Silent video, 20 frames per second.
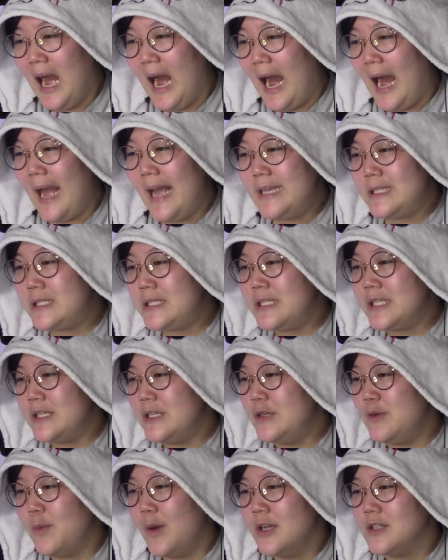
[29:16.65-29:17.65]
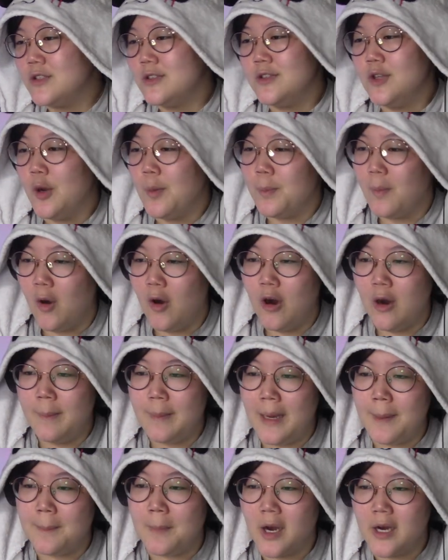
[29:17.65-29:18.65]
I still want to know more
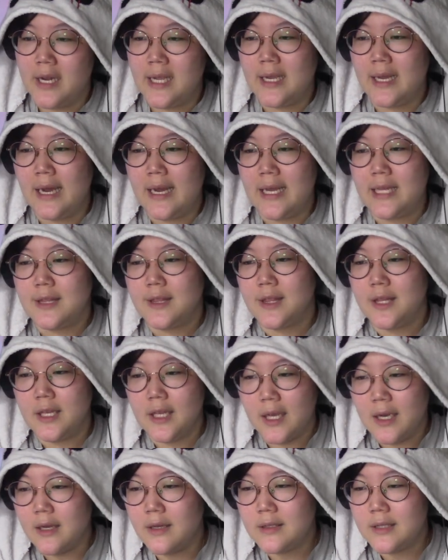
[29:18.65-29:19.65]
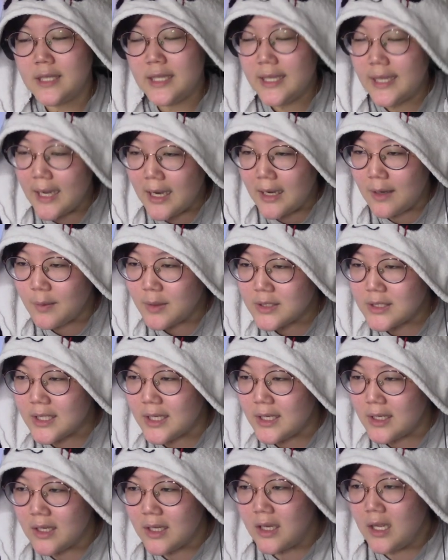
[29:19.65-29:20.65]
about Monica and Thea, was
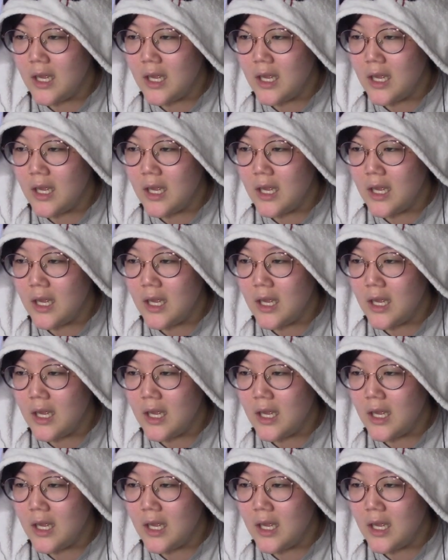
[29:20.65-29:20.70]
it?